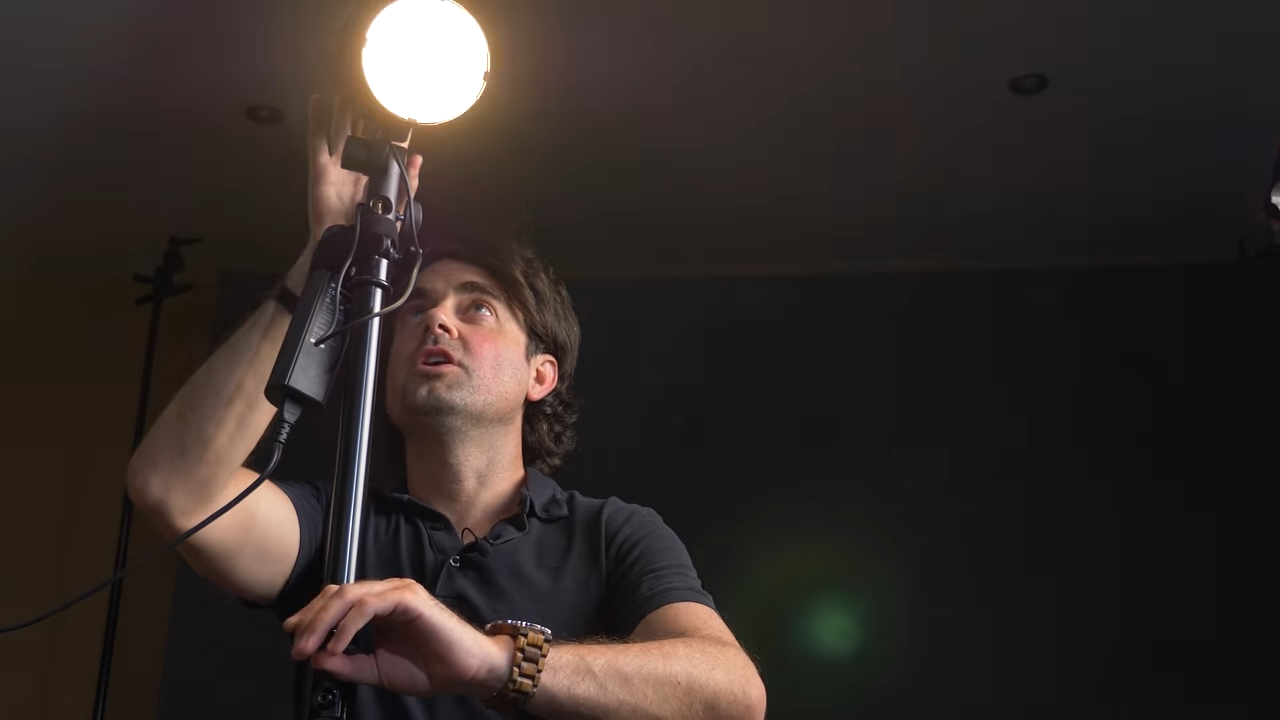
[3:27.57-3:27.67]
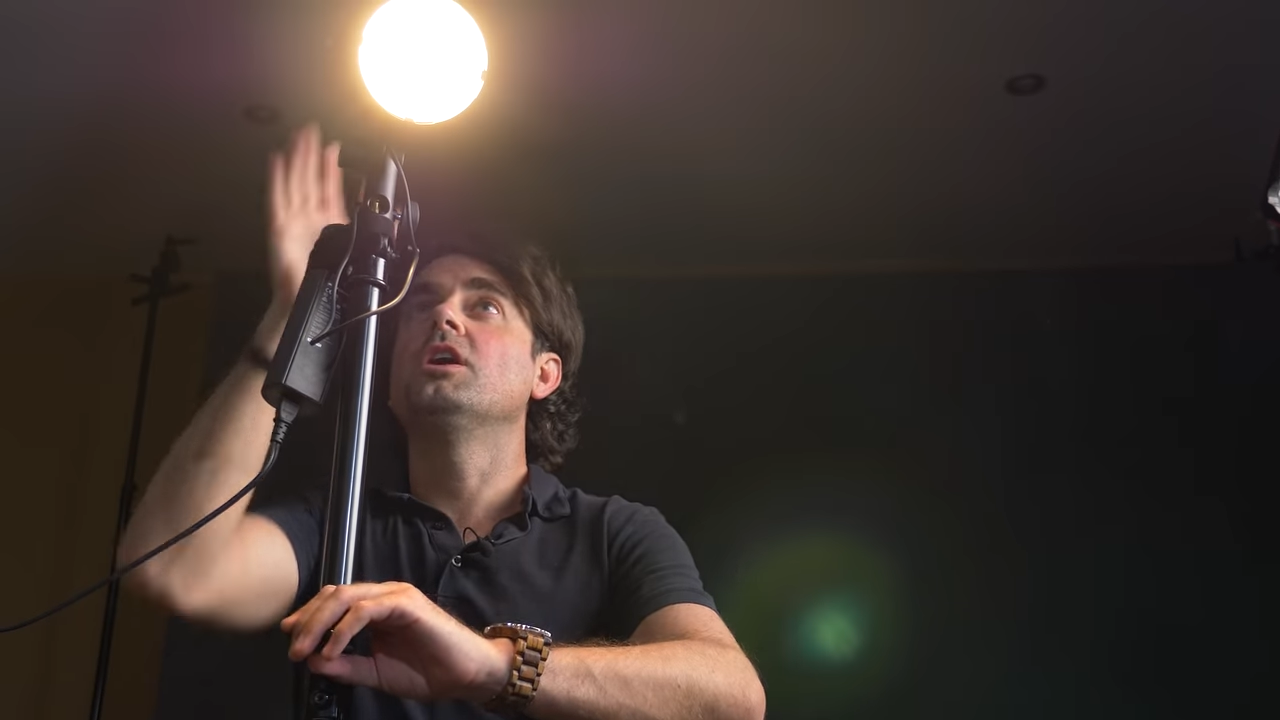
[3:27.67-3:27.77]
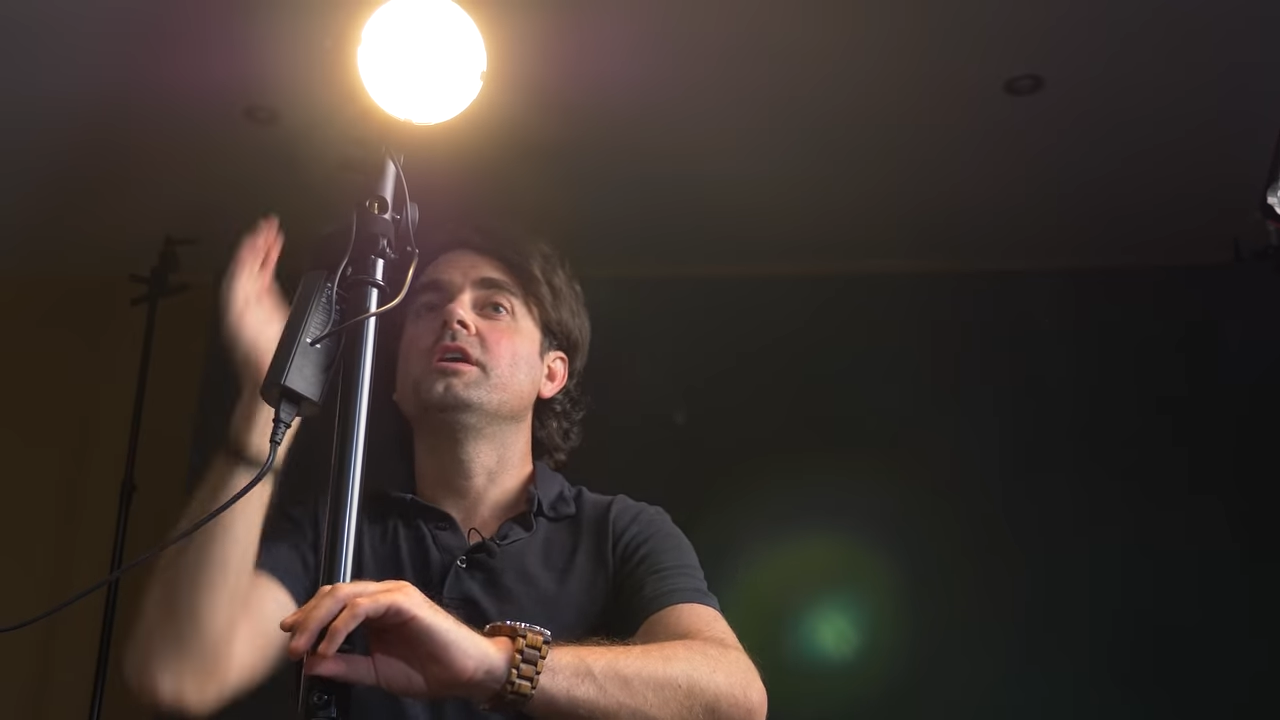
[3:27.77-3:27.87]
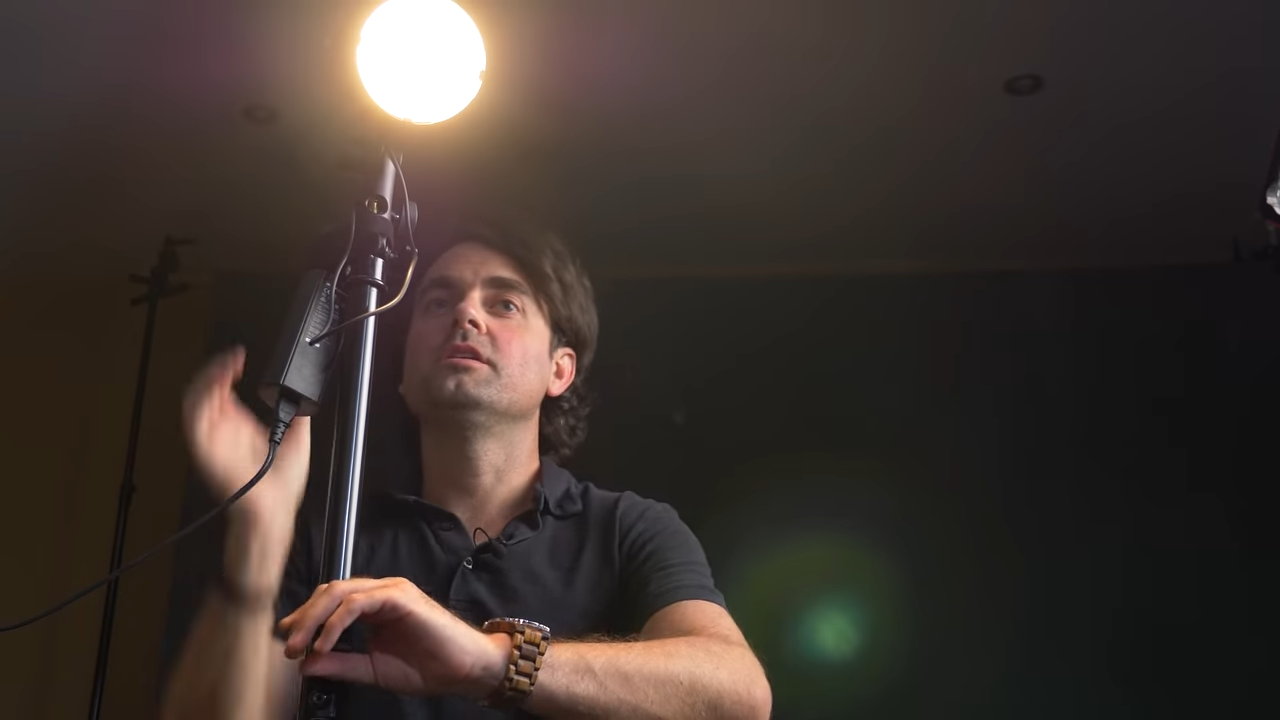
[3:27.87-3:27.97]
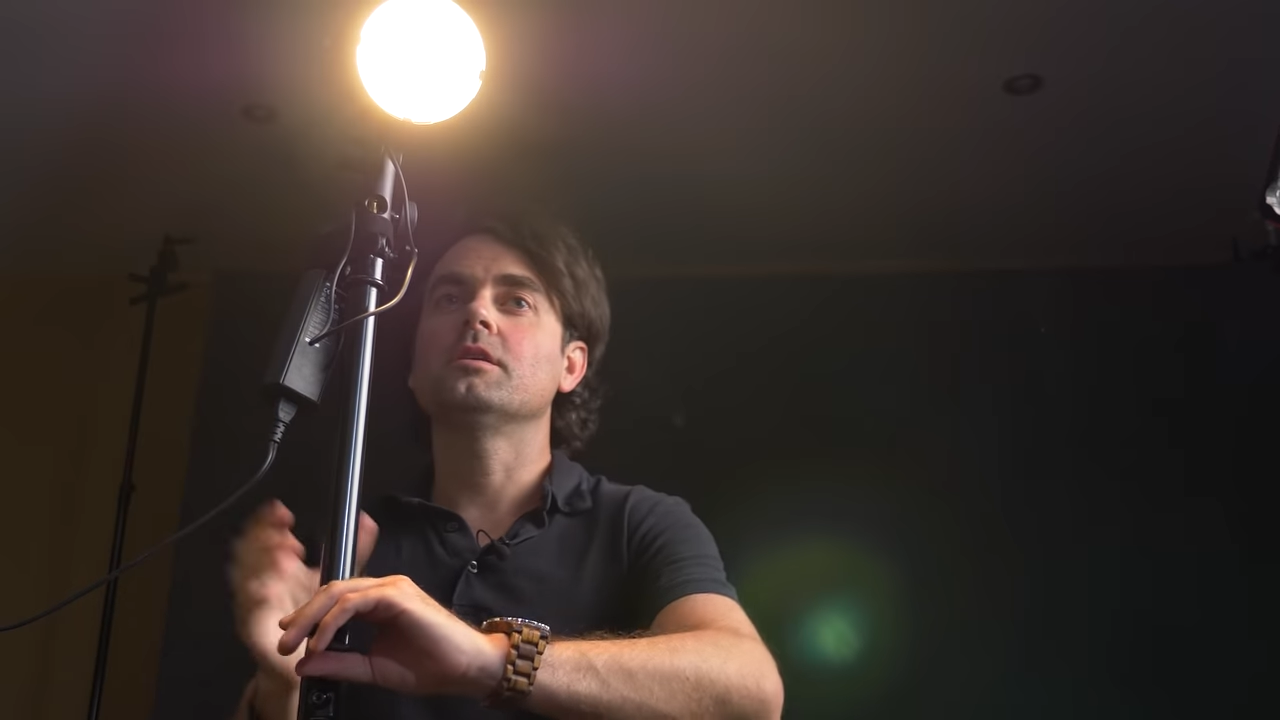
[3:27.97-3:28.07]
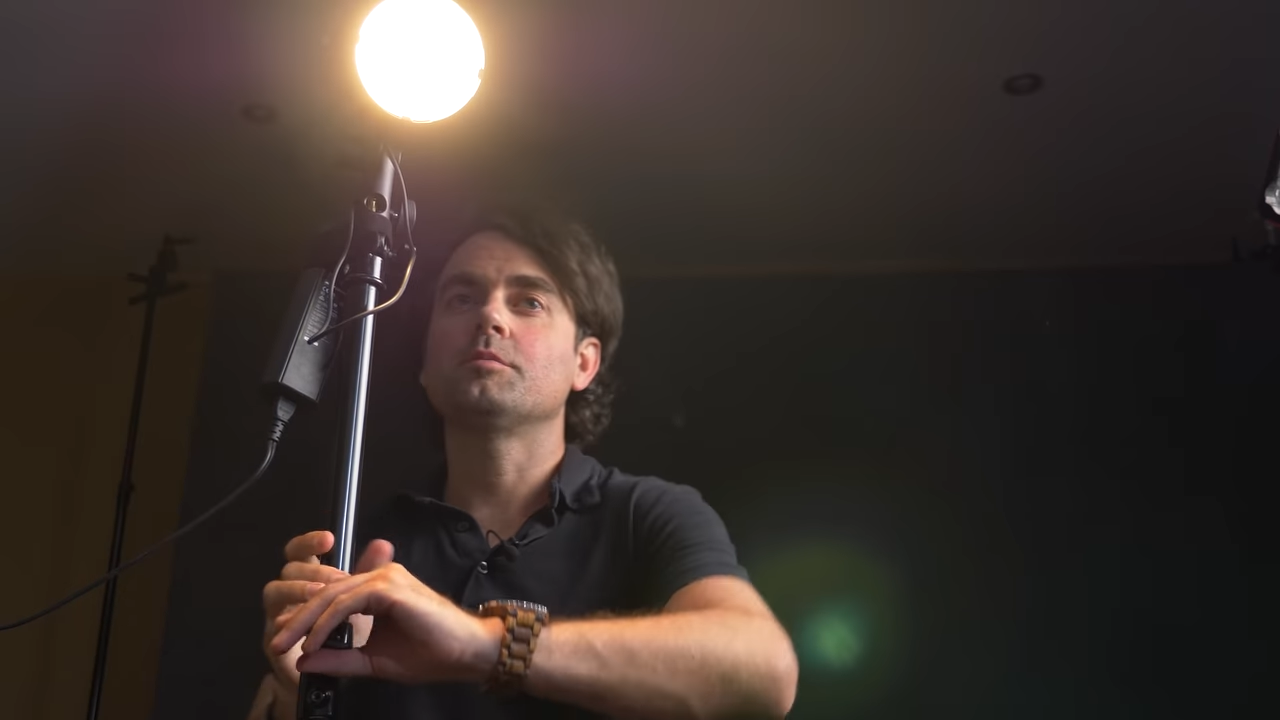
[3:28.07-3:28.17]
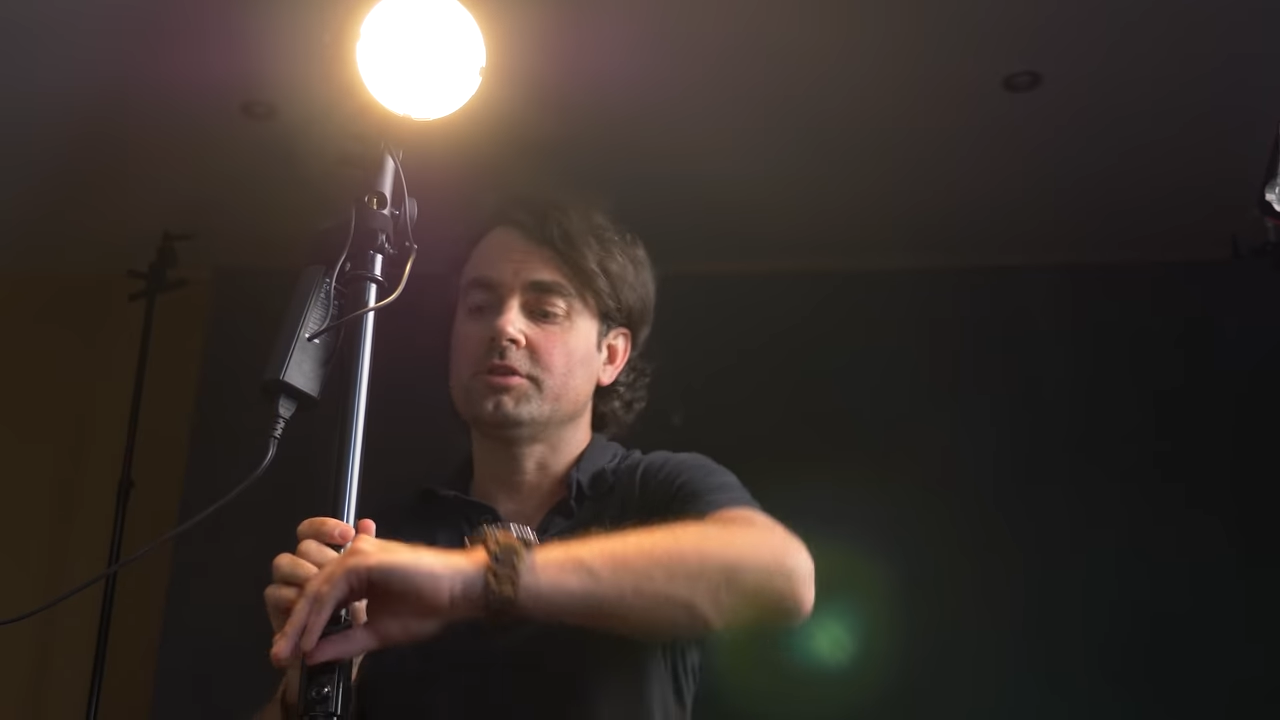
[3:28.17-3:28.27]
on,